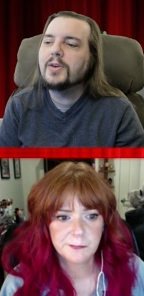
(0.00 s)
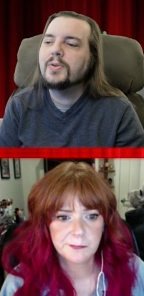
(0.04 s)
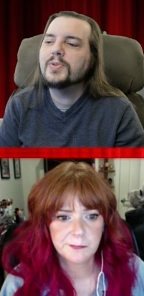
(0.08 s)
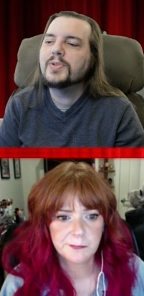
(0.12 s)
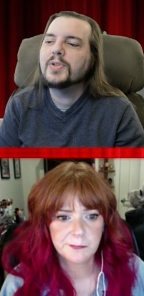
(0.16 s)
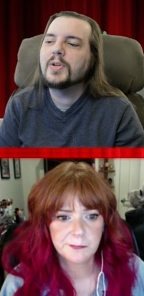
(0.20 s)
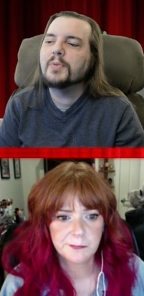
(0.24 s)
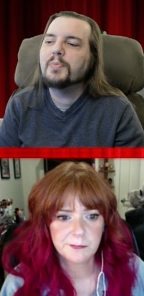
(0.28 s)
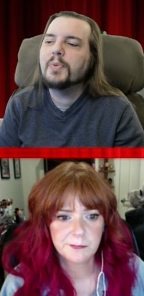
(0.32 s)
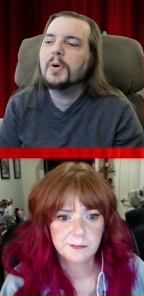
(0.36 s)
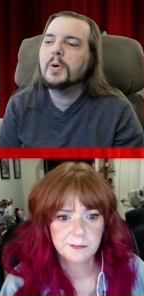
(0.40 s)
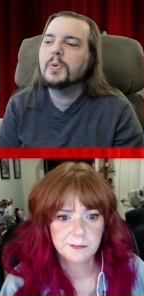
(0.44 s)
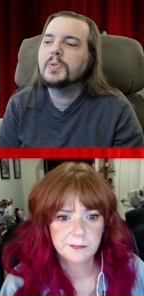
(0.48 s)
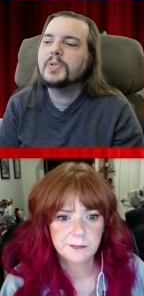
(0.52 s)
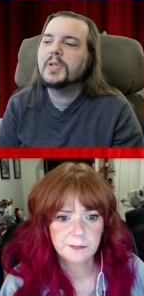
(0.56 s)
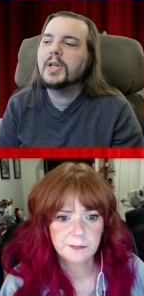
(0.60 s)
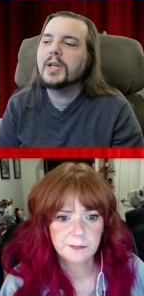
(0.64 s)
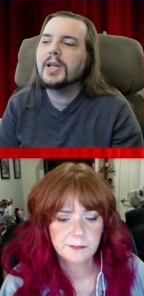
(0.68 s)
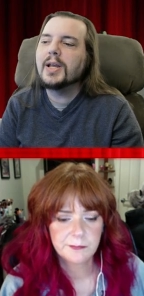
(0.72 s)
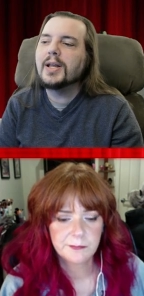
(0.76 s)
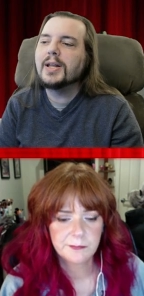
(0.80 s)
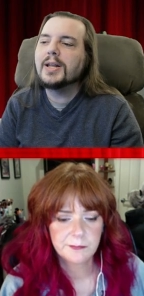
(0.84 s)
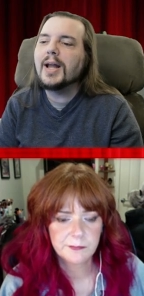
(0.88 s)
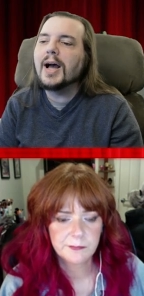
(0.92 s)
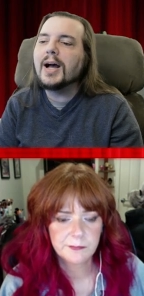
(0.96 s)
Speaker 1: been accused of
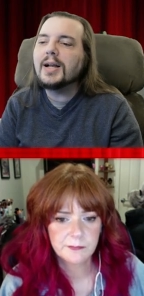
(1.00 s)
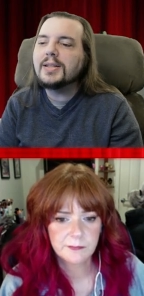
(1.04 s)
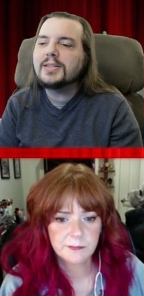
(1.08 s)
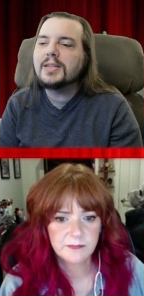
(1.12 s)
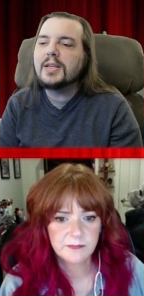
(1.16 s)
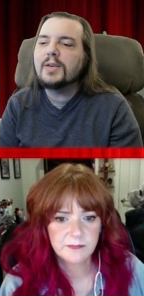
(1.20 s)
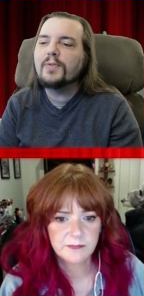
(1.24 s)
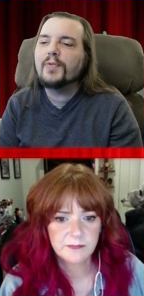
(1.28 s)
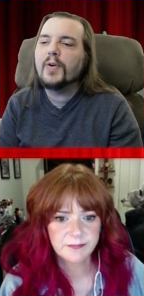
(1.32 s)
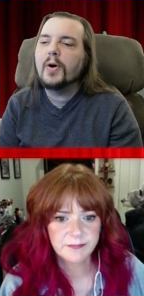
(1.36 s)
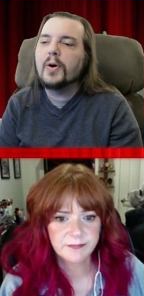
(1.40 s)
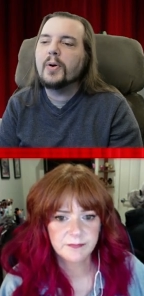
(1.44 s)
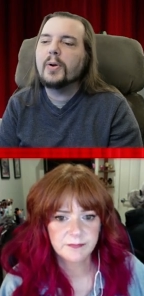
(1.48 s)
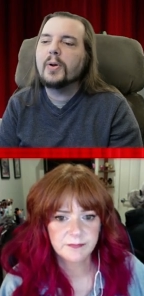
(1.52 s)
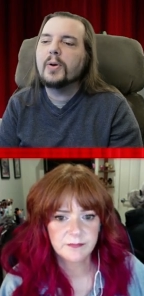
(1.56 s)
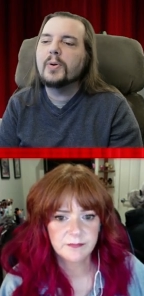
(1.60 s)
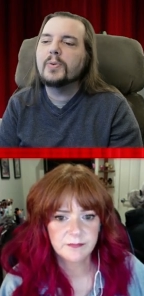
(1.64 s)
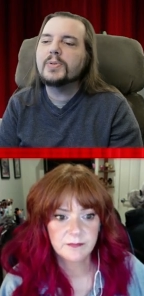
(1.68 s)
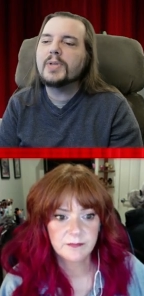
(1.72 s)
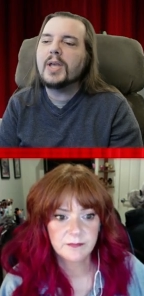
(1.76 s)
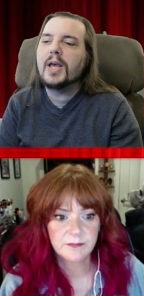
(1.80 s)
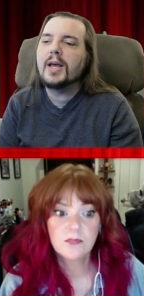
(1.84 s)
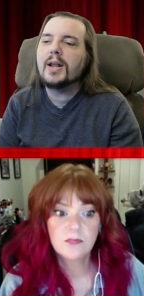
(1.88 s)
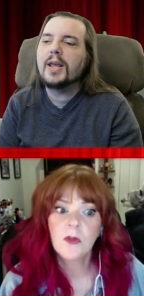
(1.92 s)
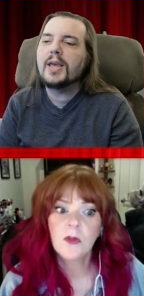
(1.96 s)
posting Nazi
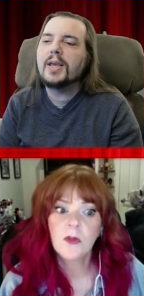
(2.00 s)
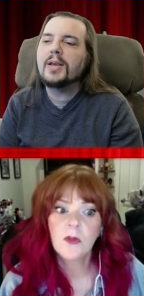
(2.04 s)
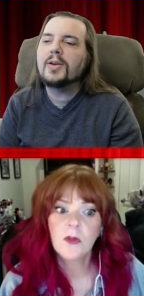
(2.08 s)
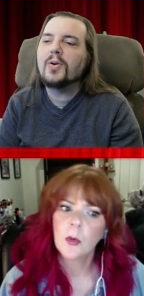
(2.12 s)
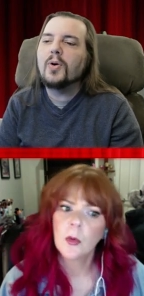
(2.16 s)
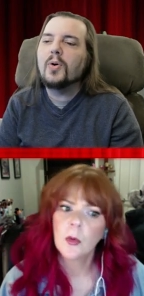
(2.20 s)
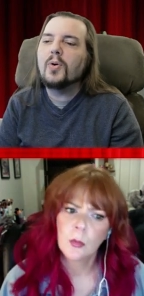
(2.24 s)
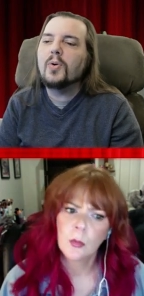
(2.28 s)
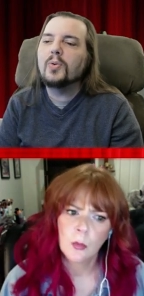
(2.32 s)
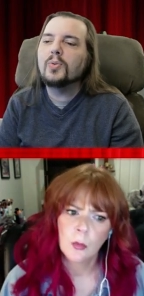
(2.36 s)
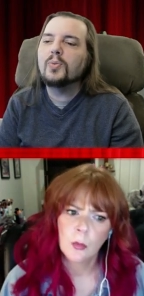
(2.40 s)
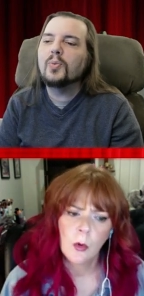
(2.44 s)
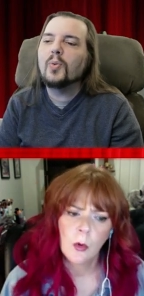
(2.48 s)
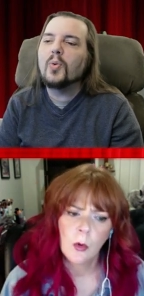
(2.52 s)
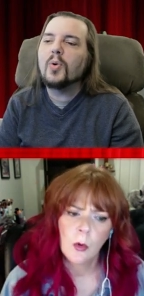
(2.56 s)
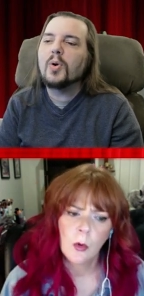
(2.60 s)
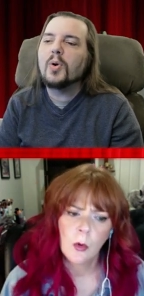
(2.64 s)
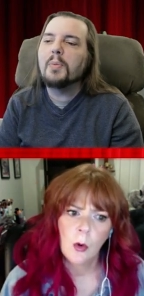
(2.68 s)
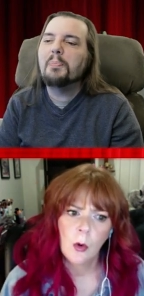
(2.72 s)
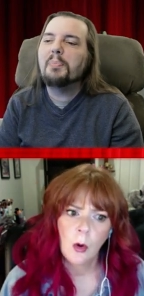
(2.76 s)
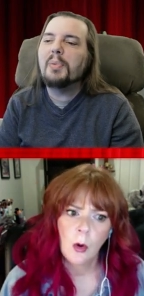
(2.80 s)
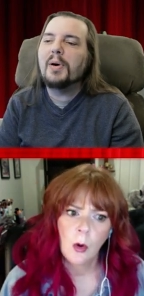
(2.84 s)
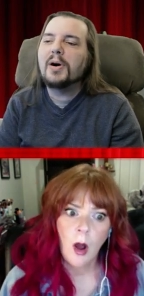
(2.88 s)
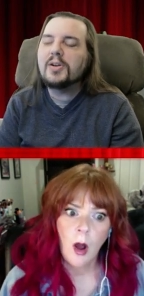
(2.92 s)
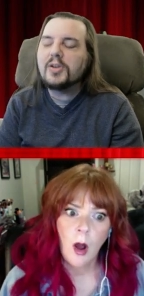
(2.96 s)
photos at a Cold
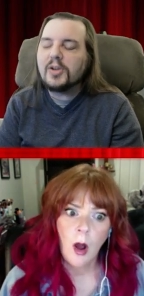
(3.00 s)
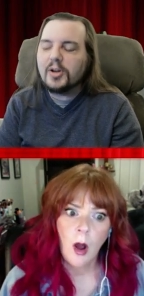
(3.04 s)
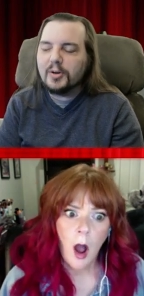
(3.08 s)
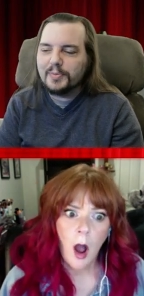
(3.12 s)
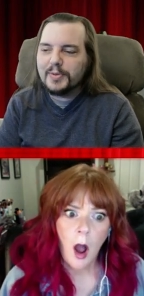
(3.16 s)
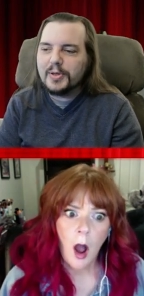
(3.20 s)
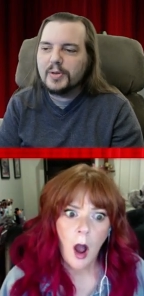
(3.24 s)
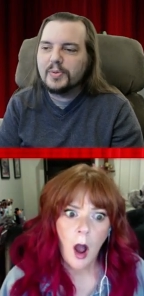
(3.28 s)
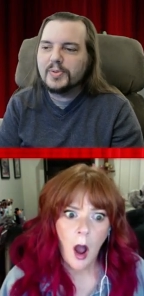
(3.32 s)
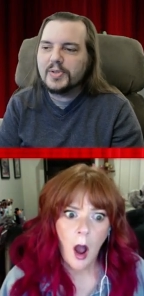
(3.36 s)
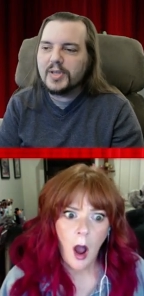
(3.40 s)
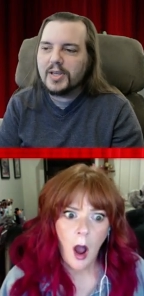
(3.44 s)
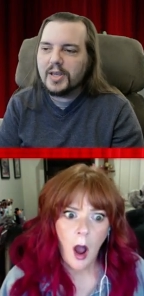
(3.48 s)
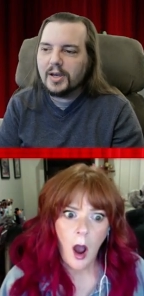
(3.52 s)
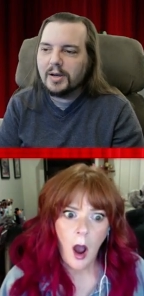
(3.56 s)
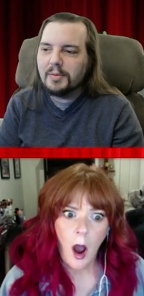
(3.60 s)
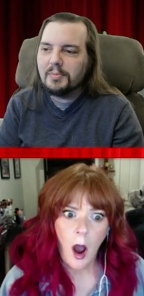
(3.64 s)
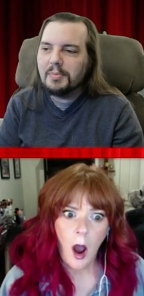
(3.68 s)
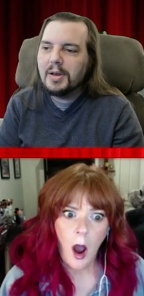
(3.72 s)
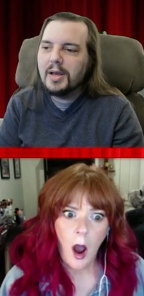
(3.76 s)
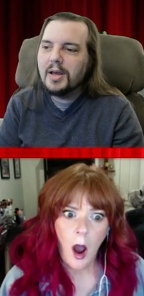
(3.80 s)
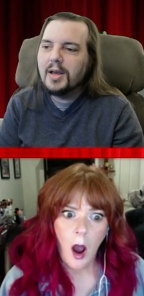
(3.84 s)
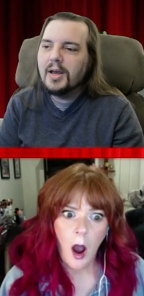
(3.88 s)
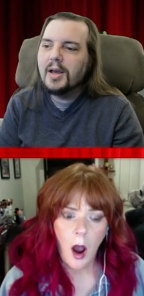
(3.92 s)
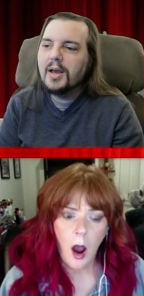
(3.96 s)
War bunker
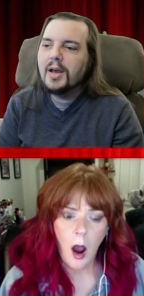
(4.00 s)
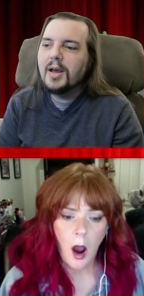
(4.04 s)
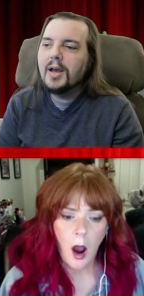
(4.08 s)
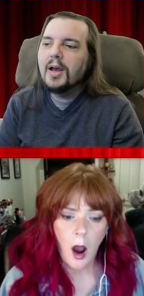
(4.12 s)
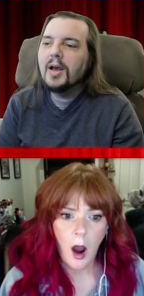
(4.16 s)
museum,